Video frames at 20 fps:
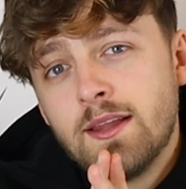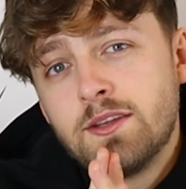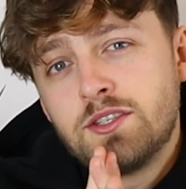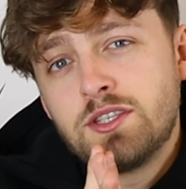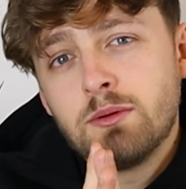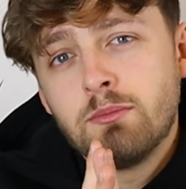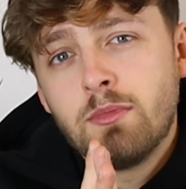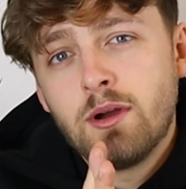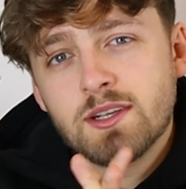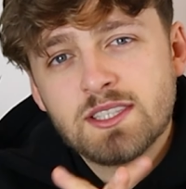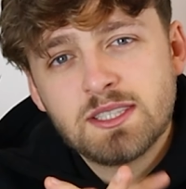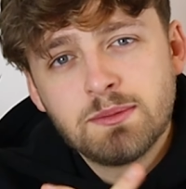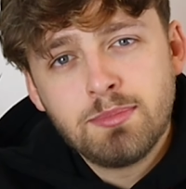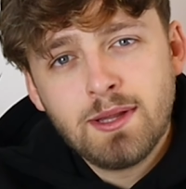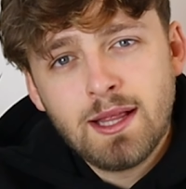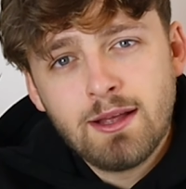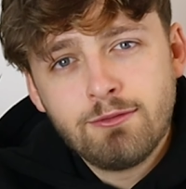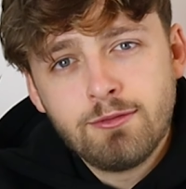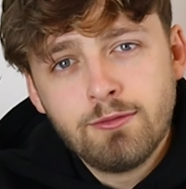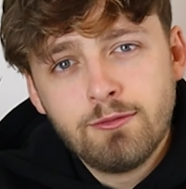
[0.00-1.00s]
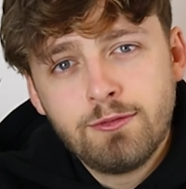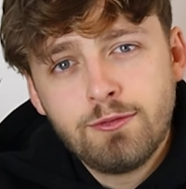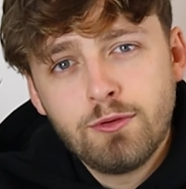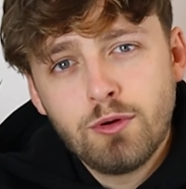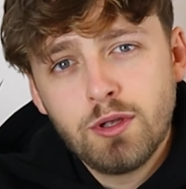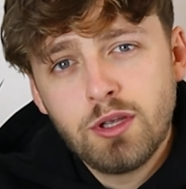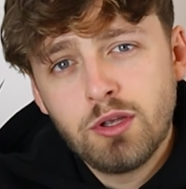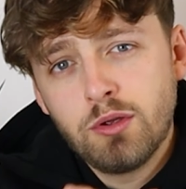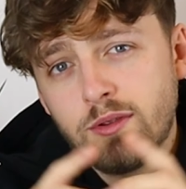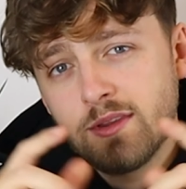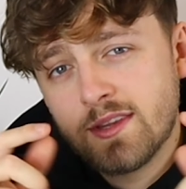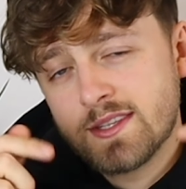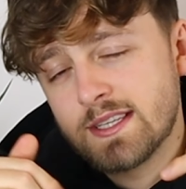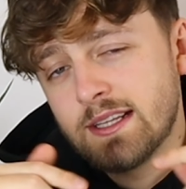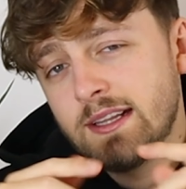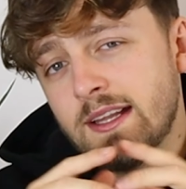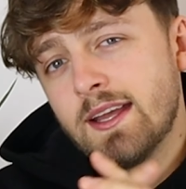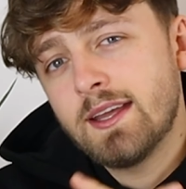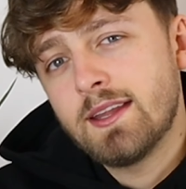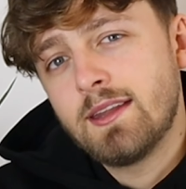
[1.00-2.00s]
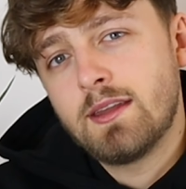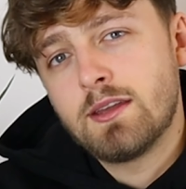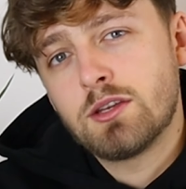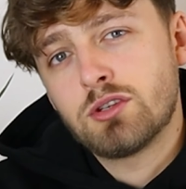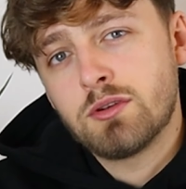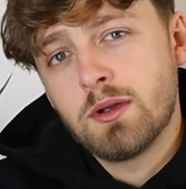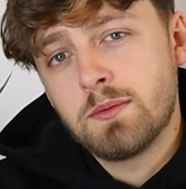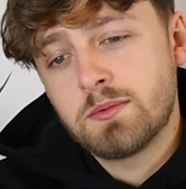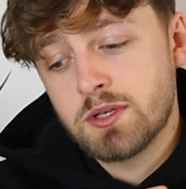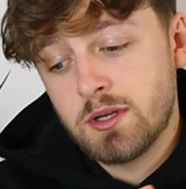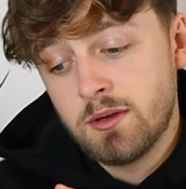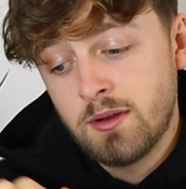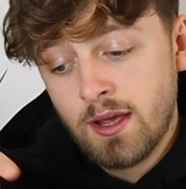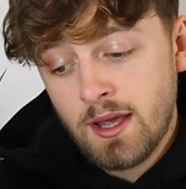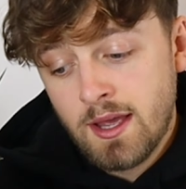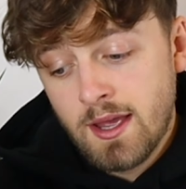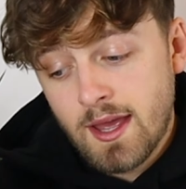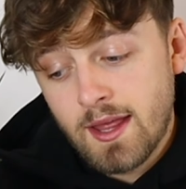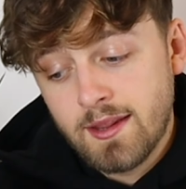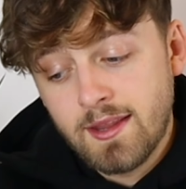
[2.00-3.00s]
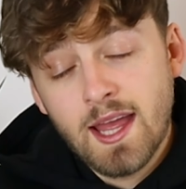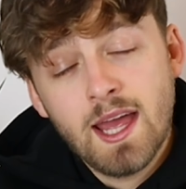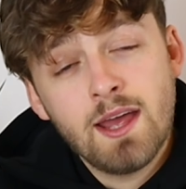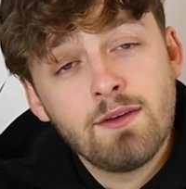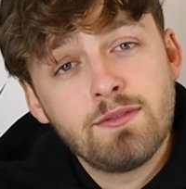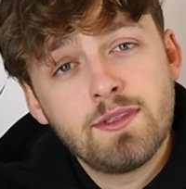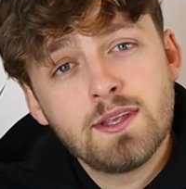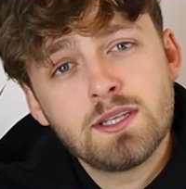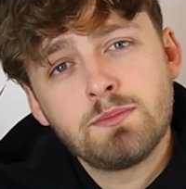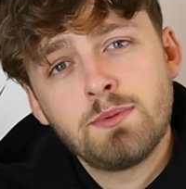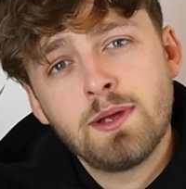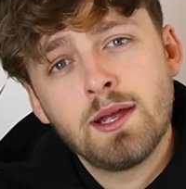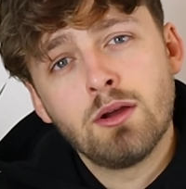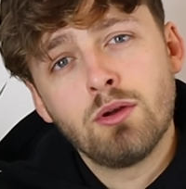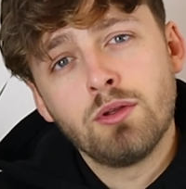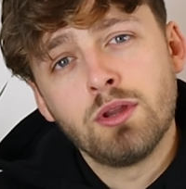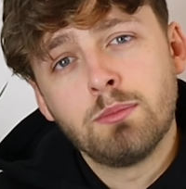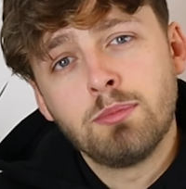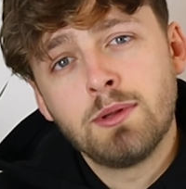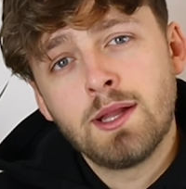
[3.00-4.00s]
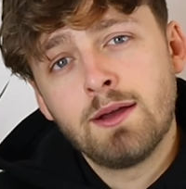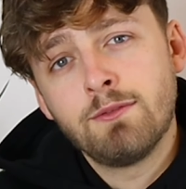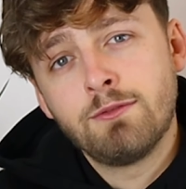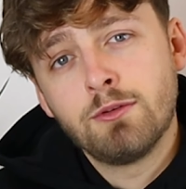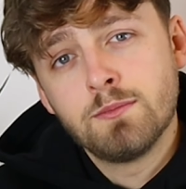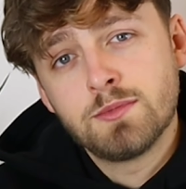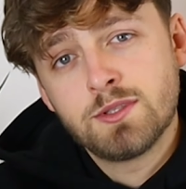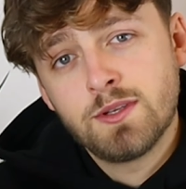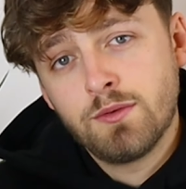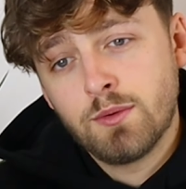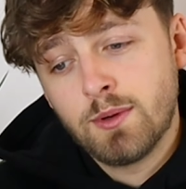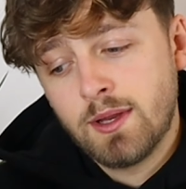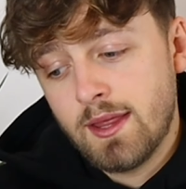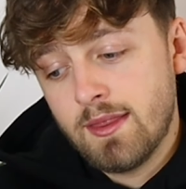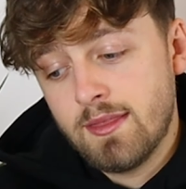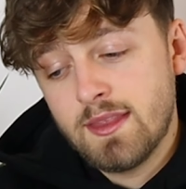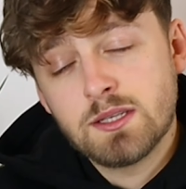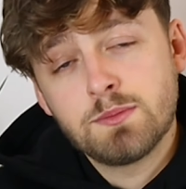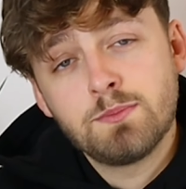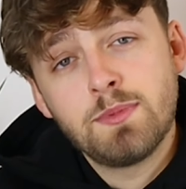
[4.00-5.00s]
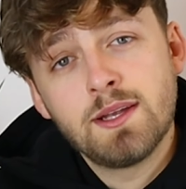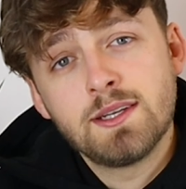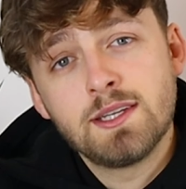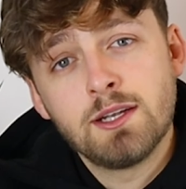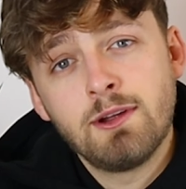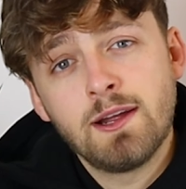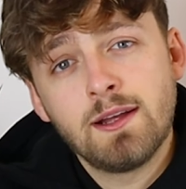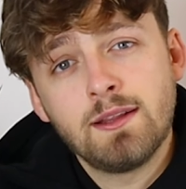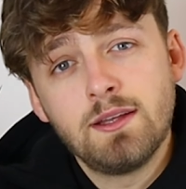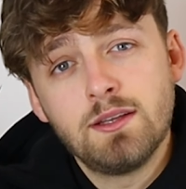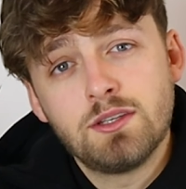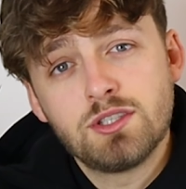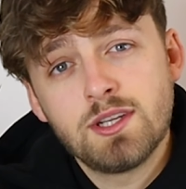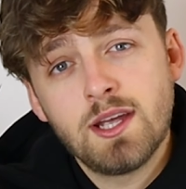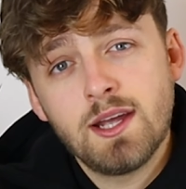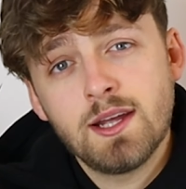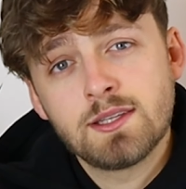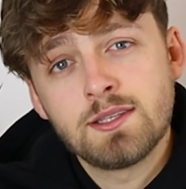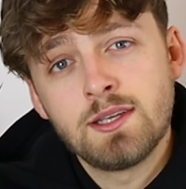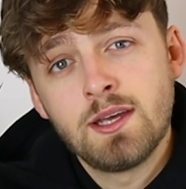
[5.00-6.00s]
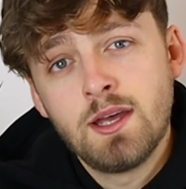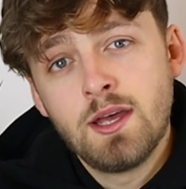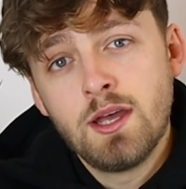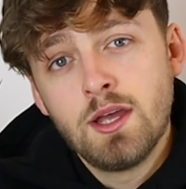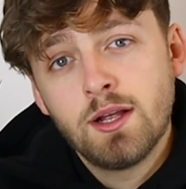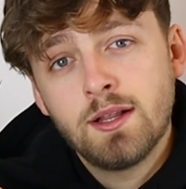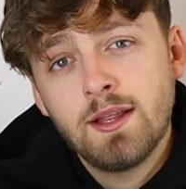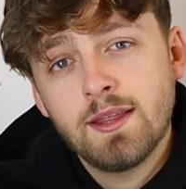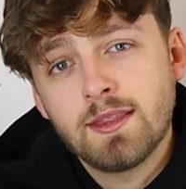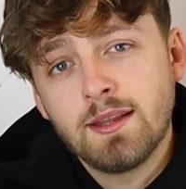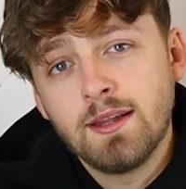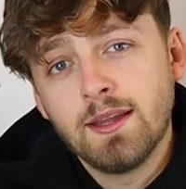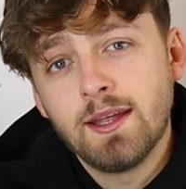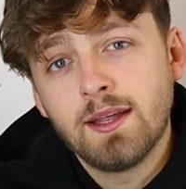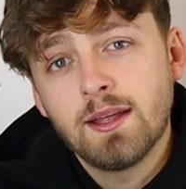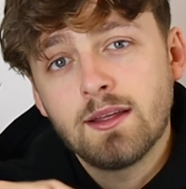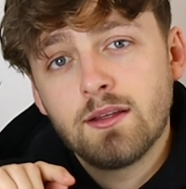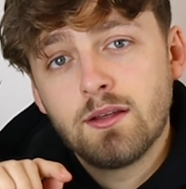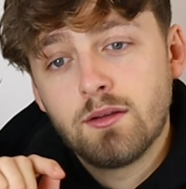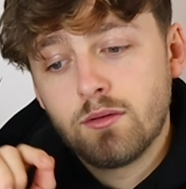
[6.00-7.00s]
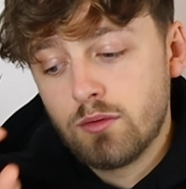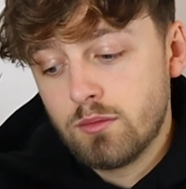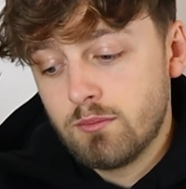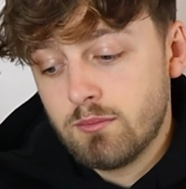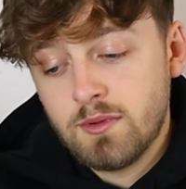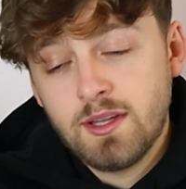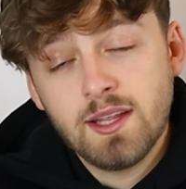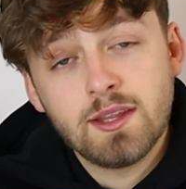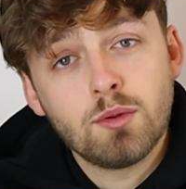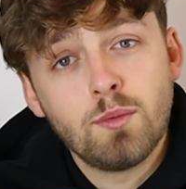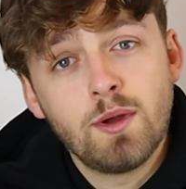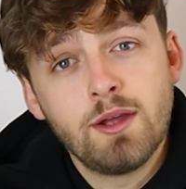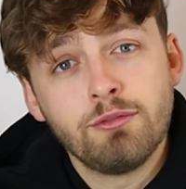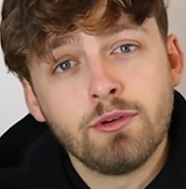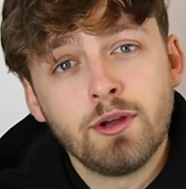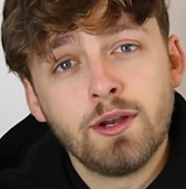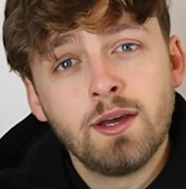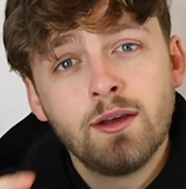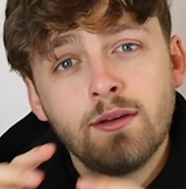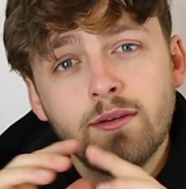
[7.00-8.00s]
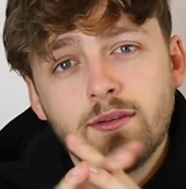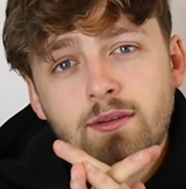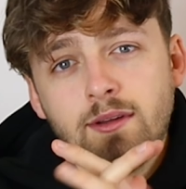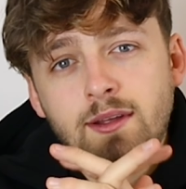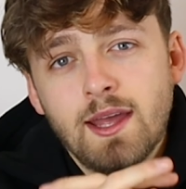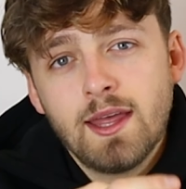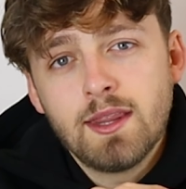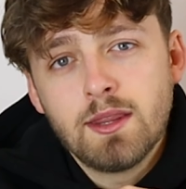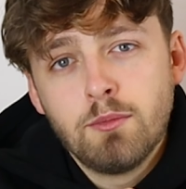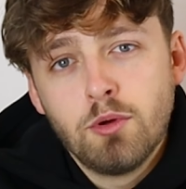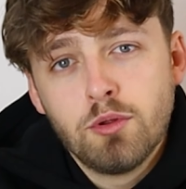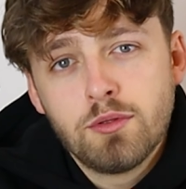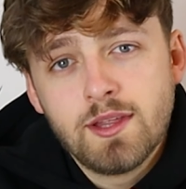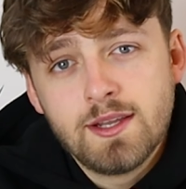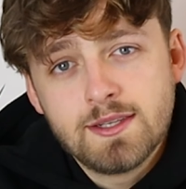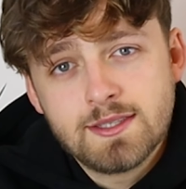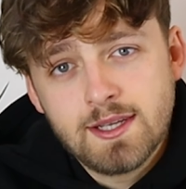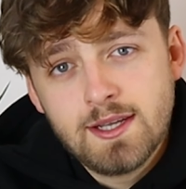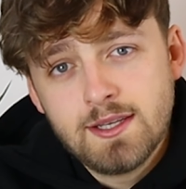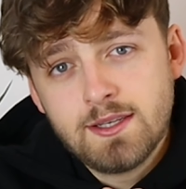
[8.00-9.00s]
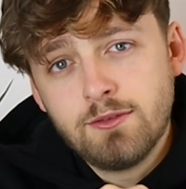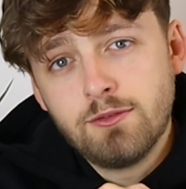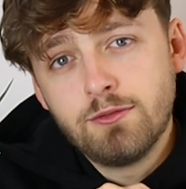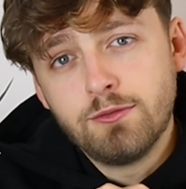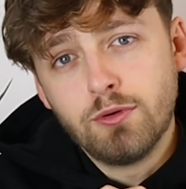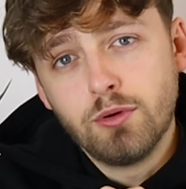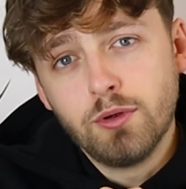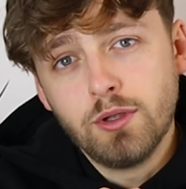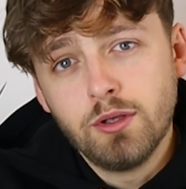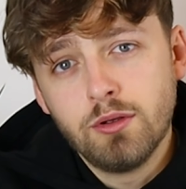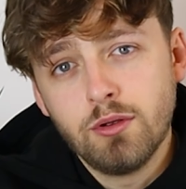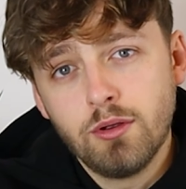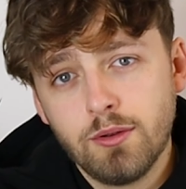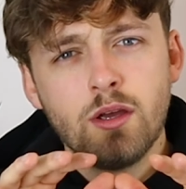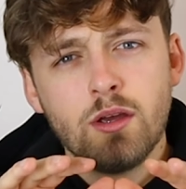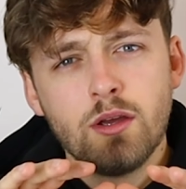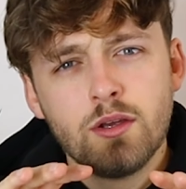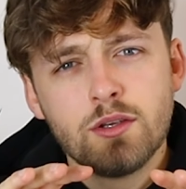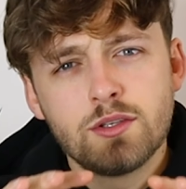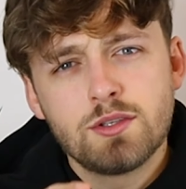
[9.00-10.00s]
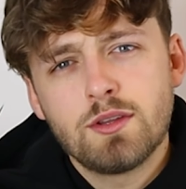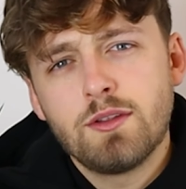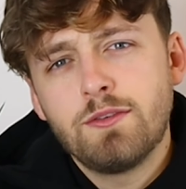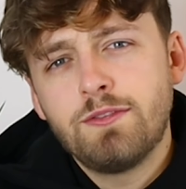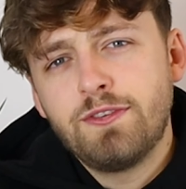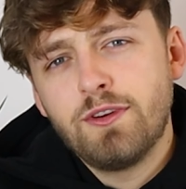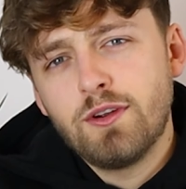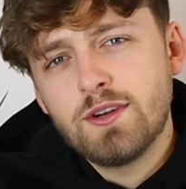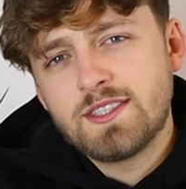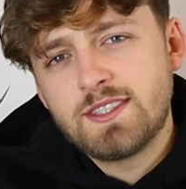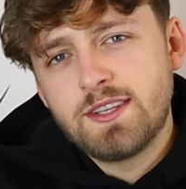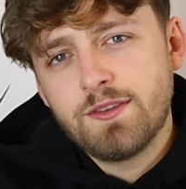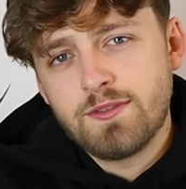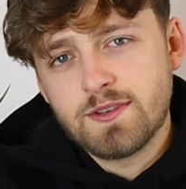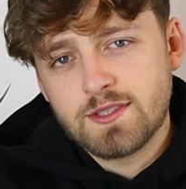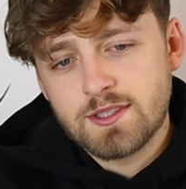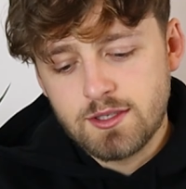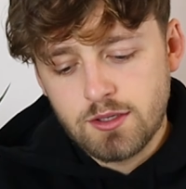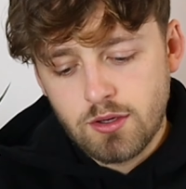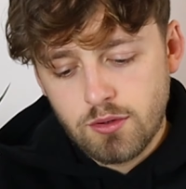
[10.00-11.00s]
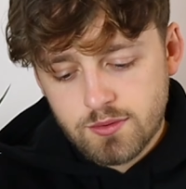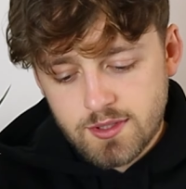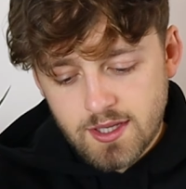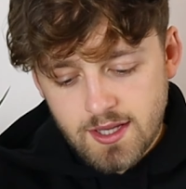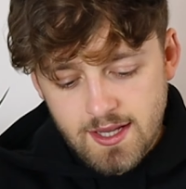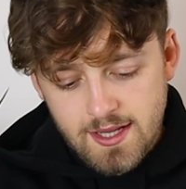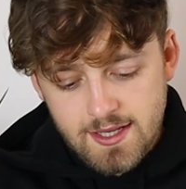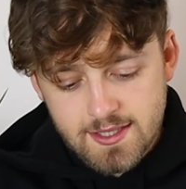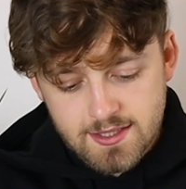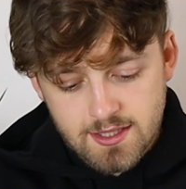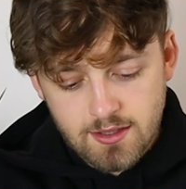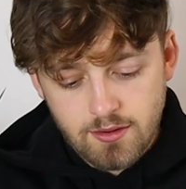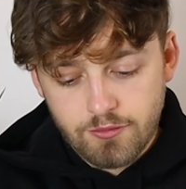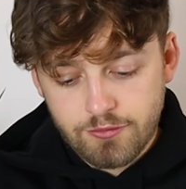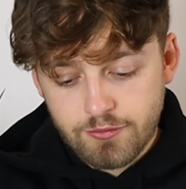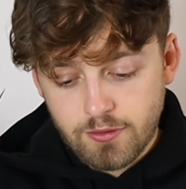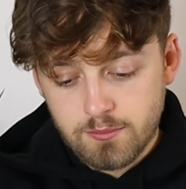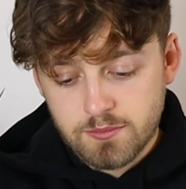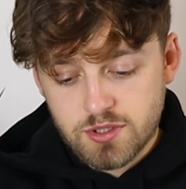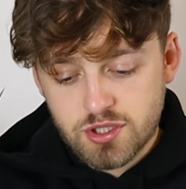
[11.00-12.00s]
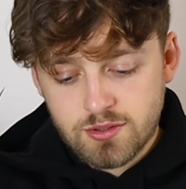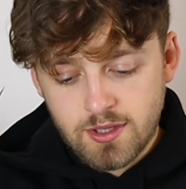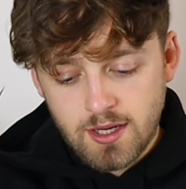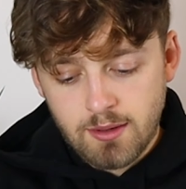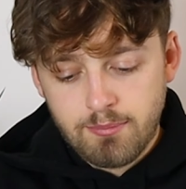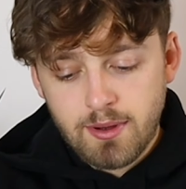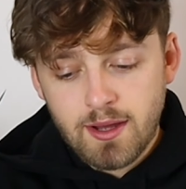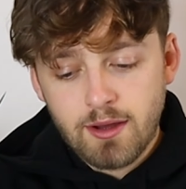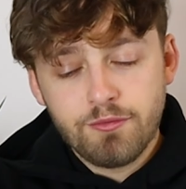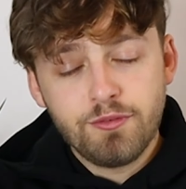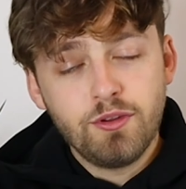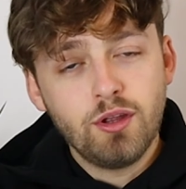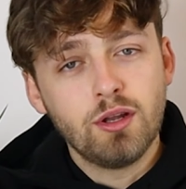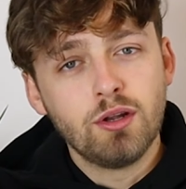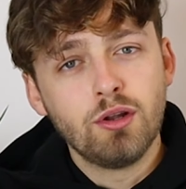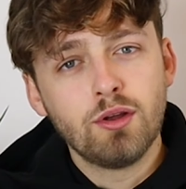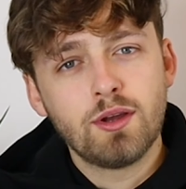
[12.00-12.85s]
Legitmark's the platform for you. There's a link in the description and they have this pair on the platform, so if you want to get this pair directly checked, click the link, click the WAVERUNNER and get them authenticated for you. So the first difference to note is from straight above. You can